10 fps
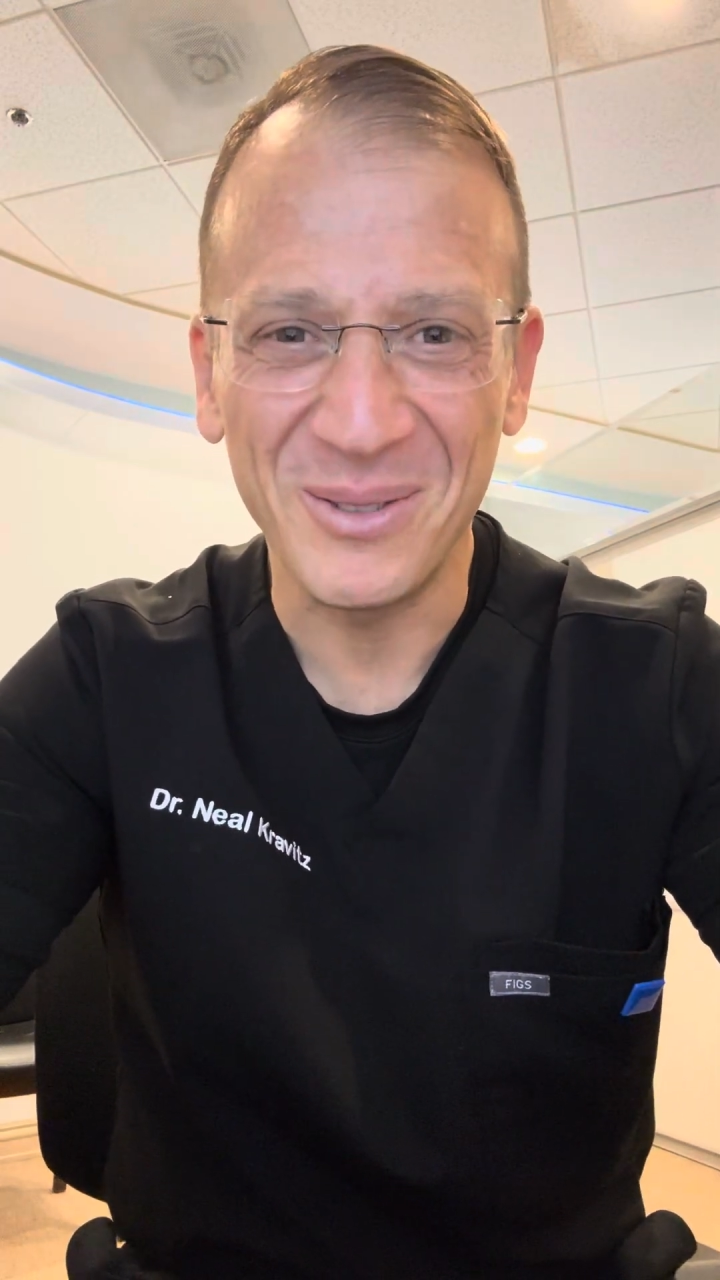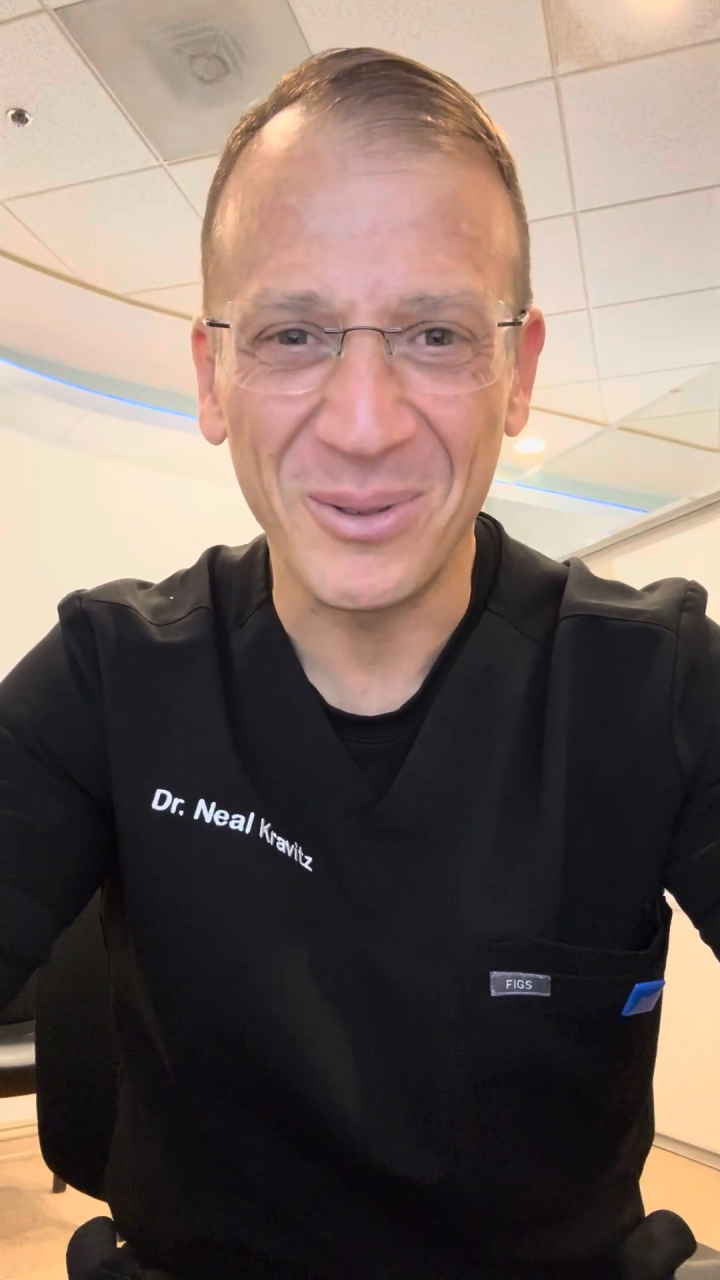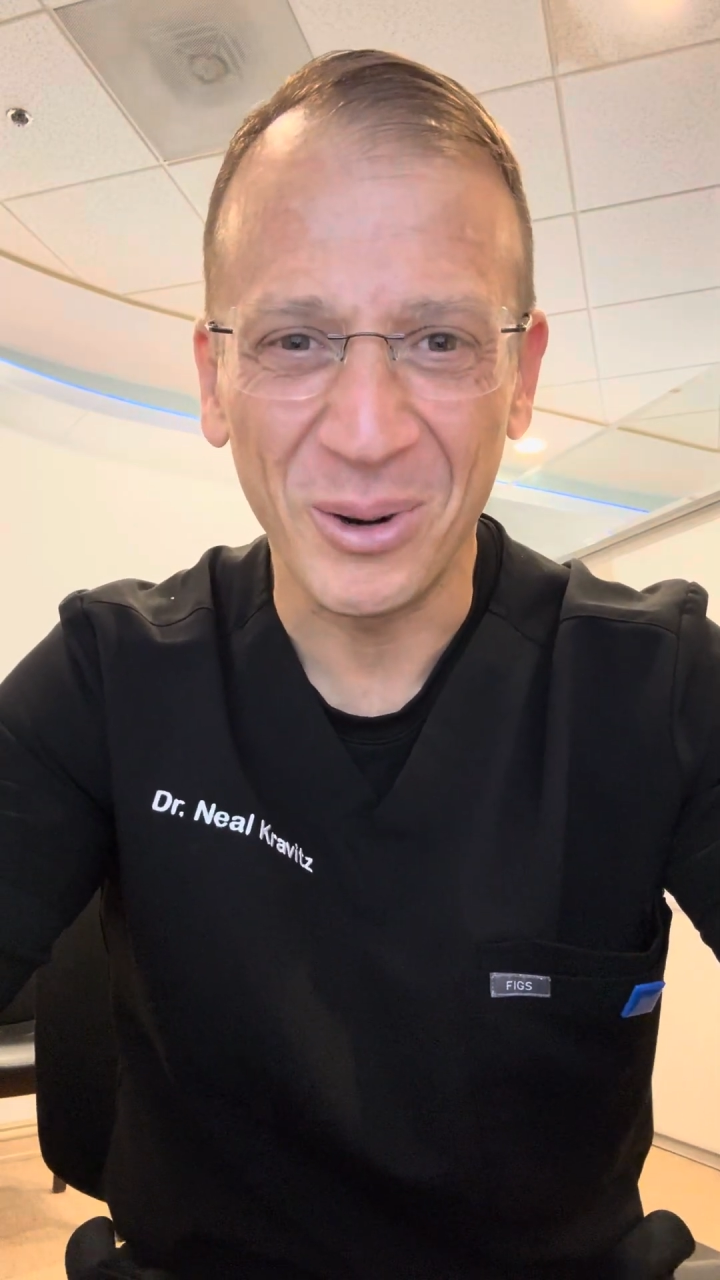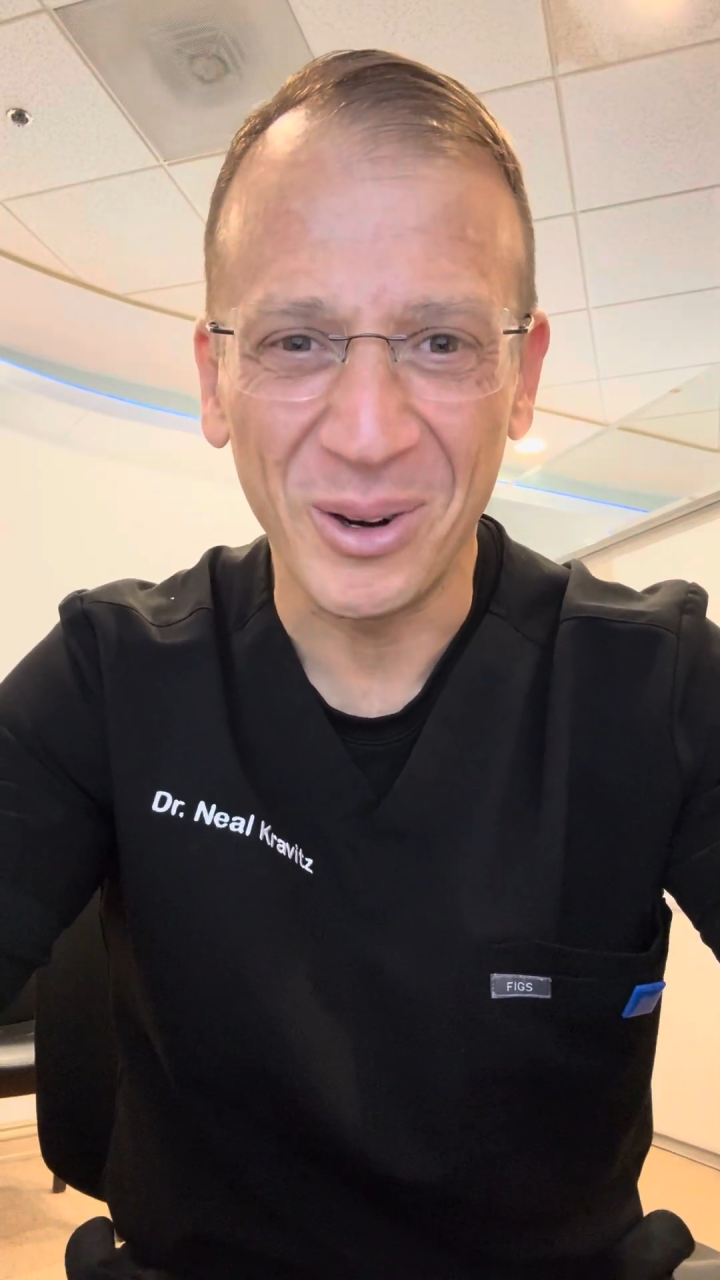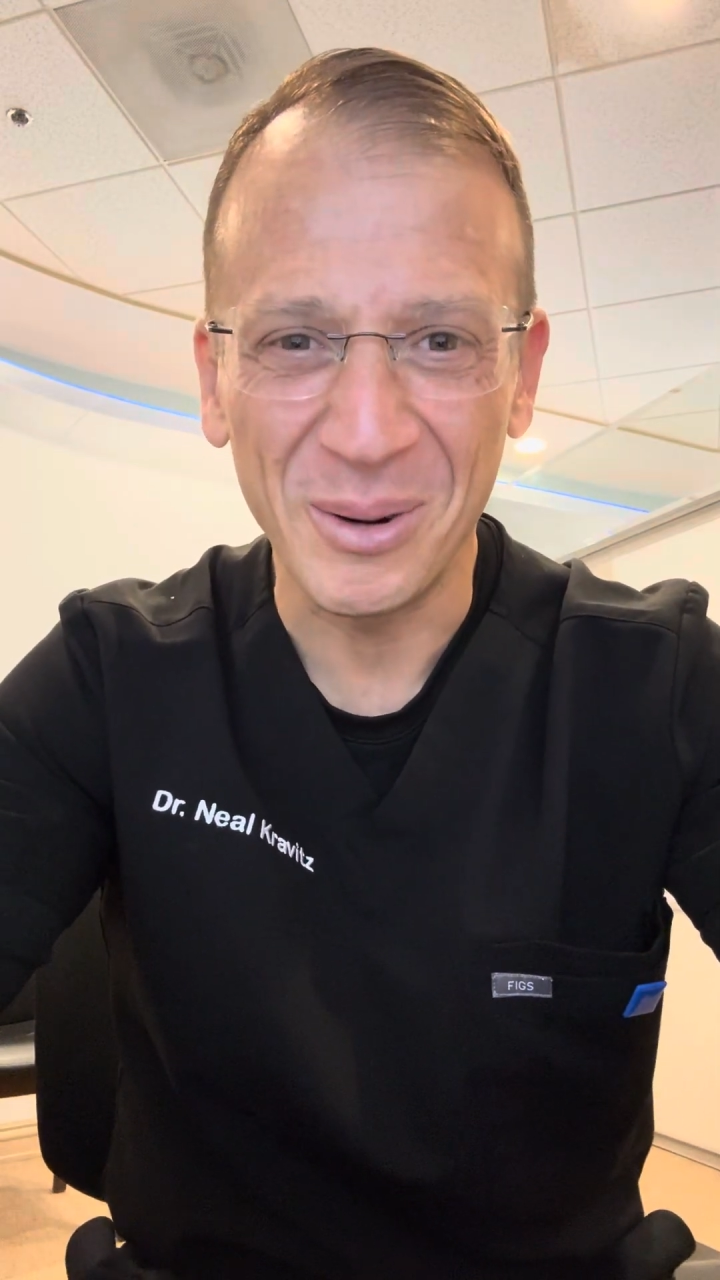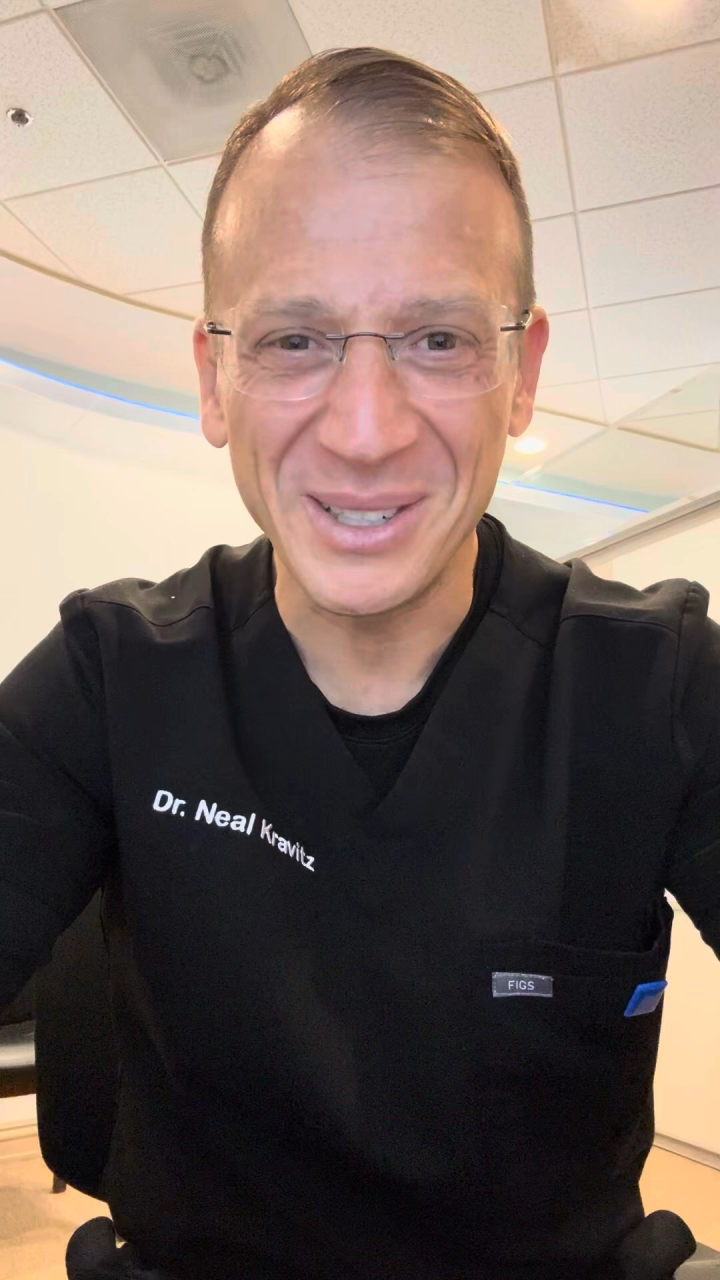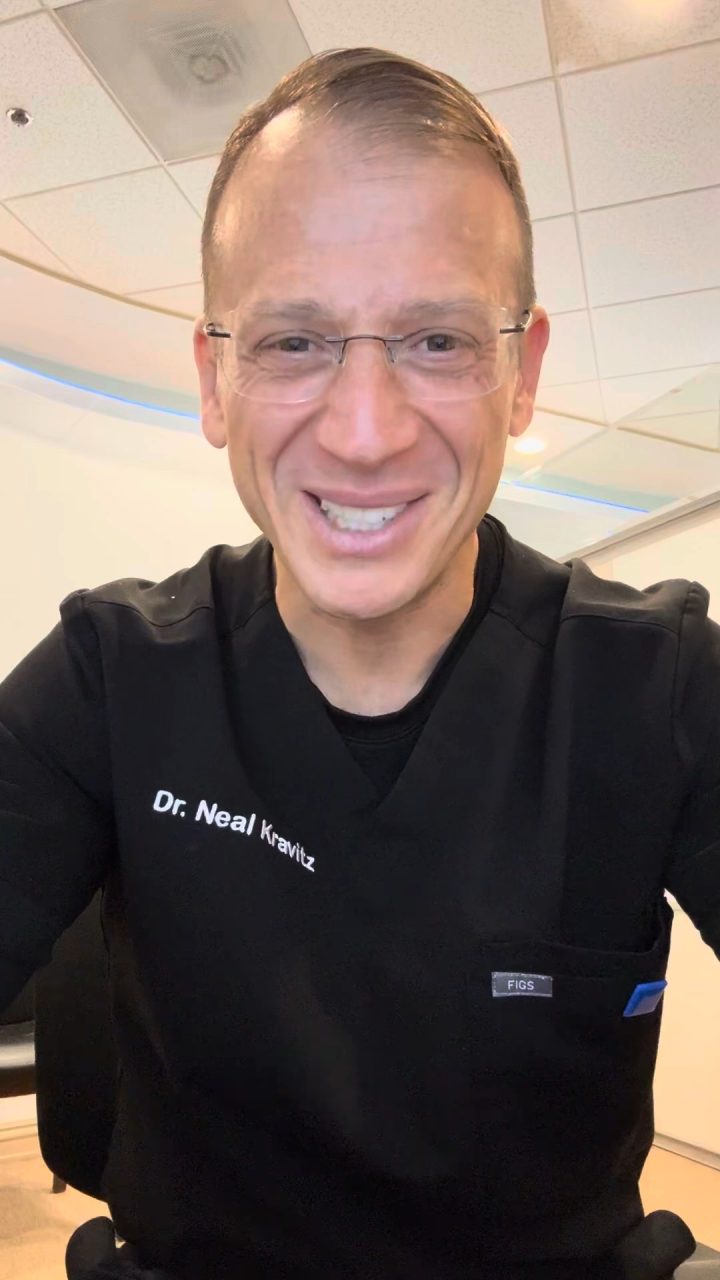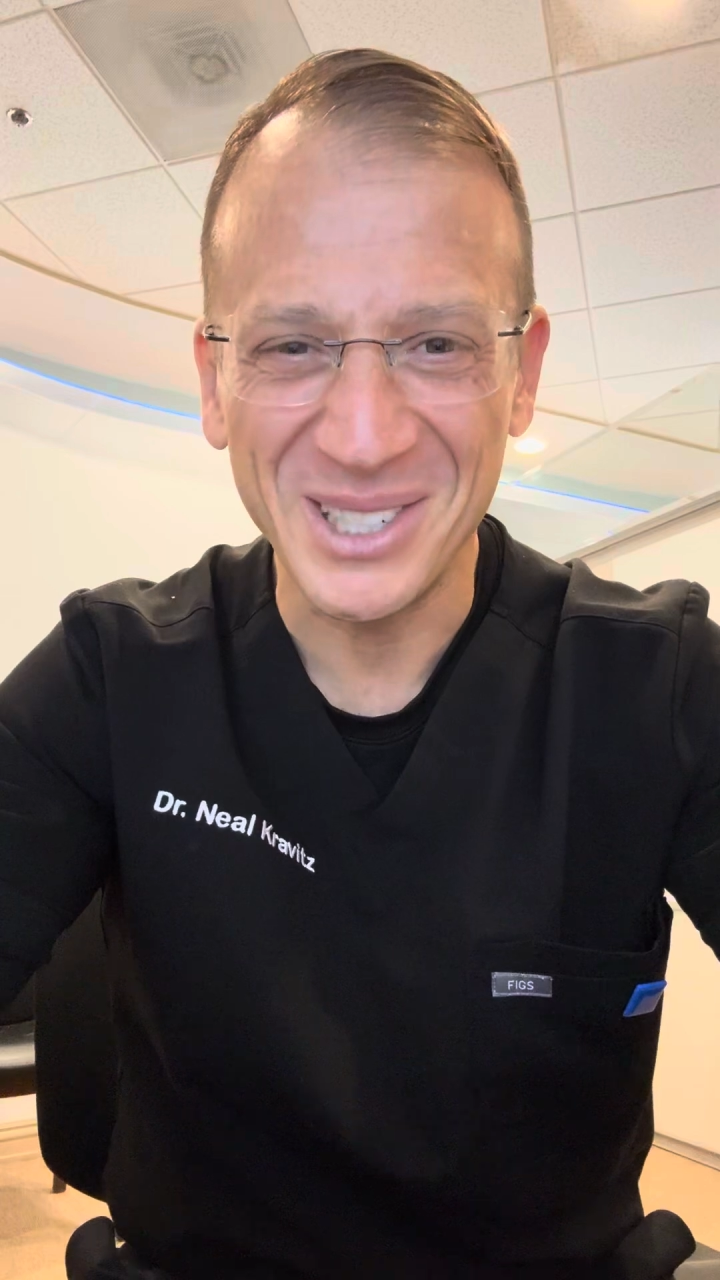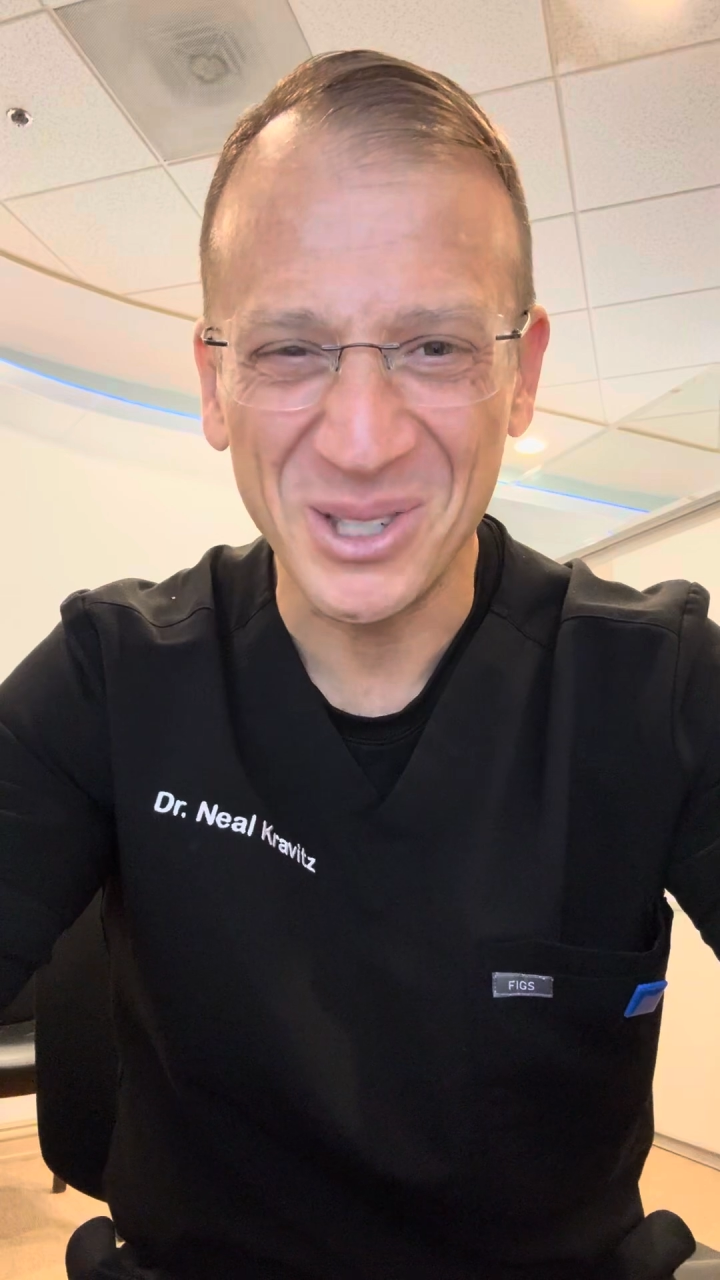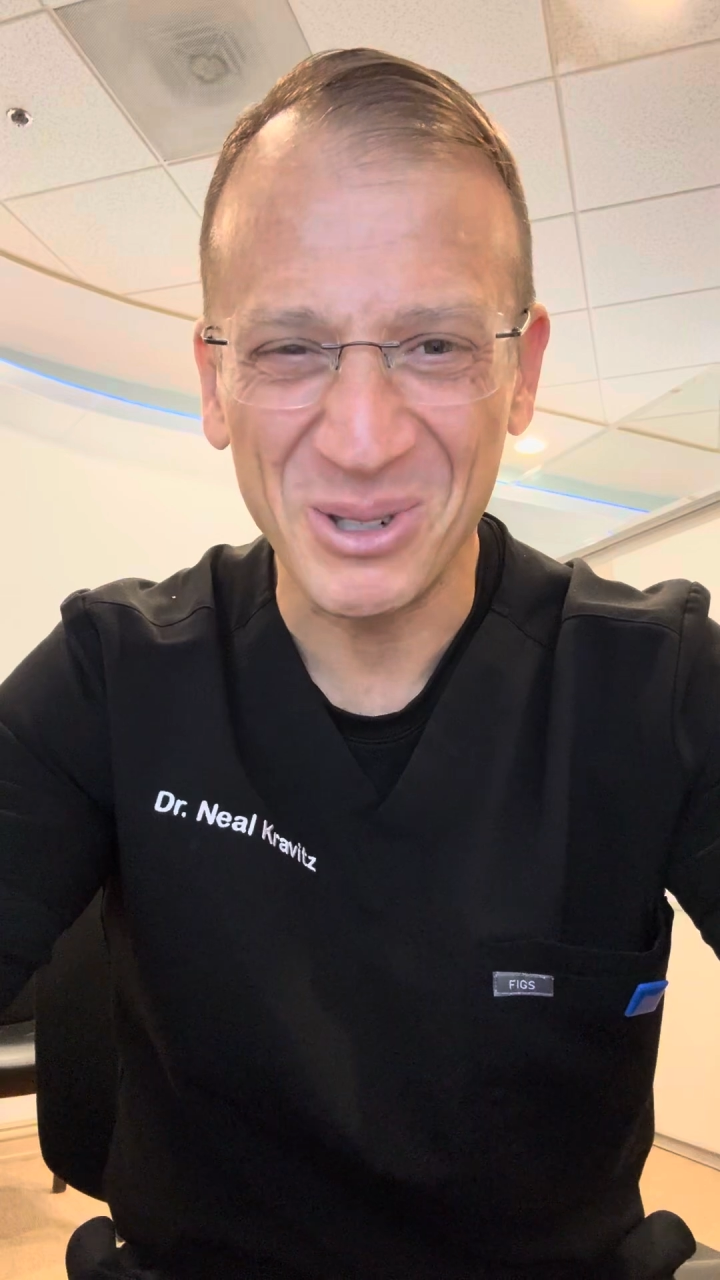for
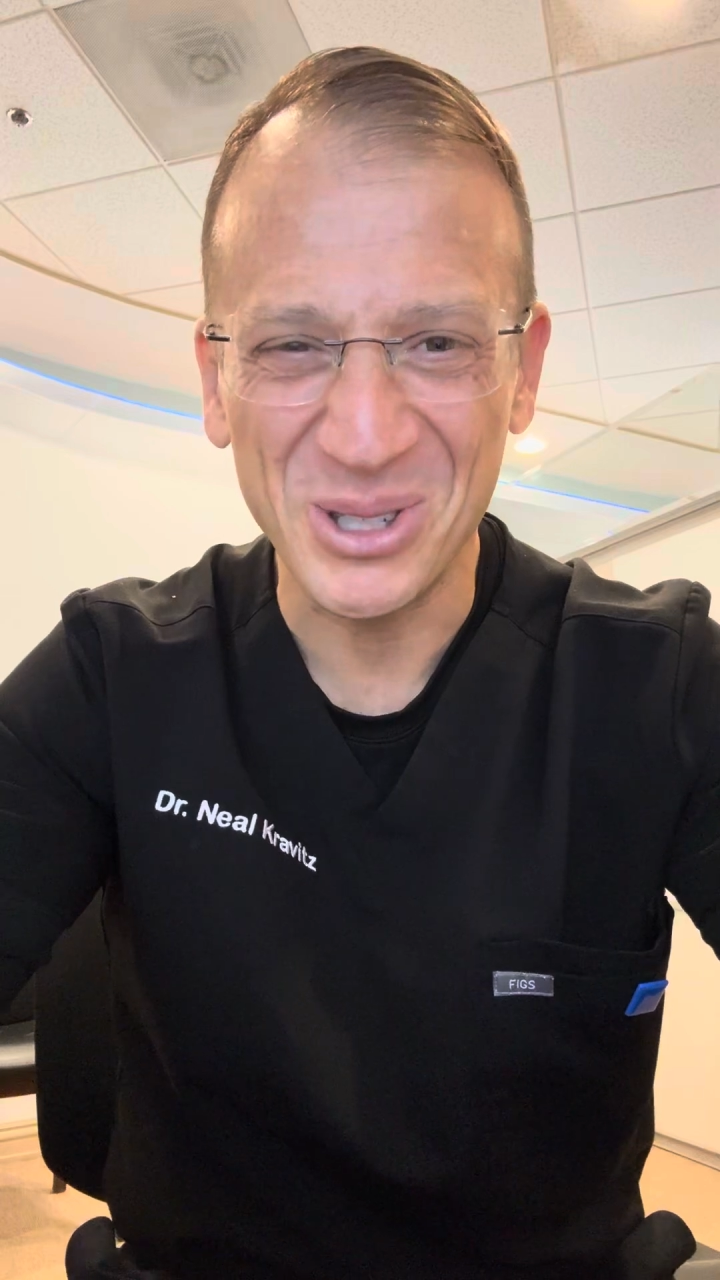deciduous